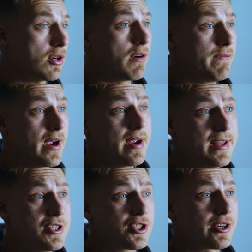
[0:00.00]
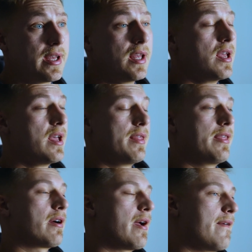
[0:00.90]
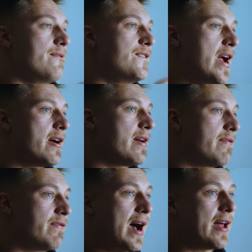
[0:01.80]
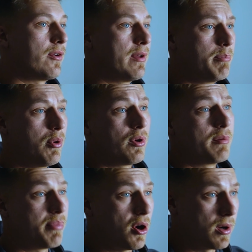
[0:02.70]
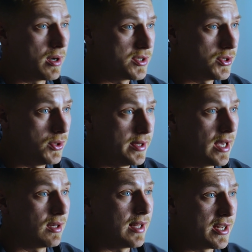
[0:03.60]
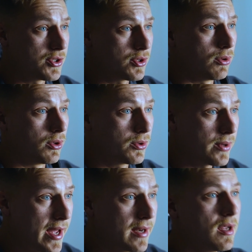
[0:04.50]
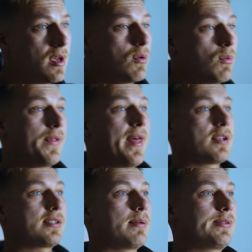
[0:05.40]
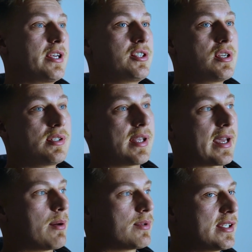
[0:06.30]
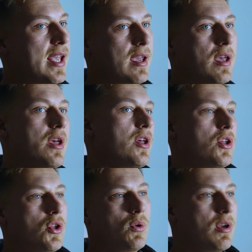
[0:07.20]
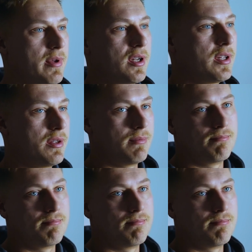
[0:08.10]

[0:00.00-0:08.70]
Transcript: are very intricate. They're a very vital, important part to the electrical grid. Without substations, like I was saying, you wouldn't be able to